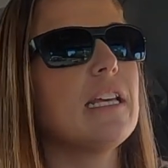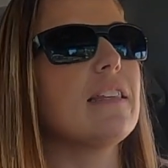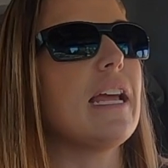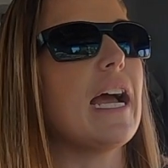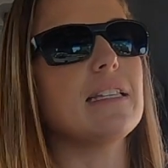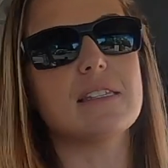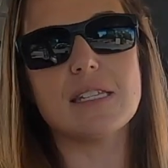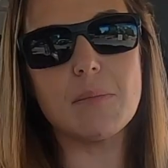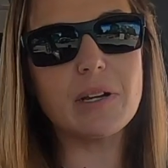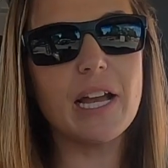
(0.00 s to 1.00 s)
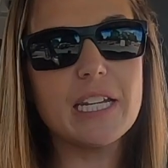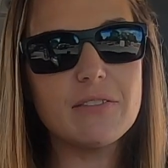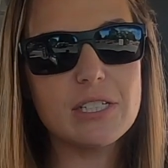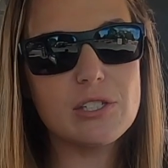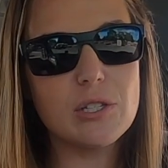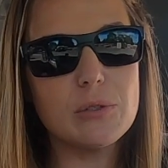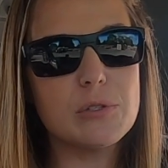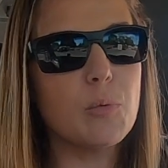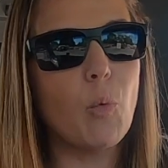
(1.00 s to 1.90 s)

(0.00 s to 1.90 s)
they had some kind of excuse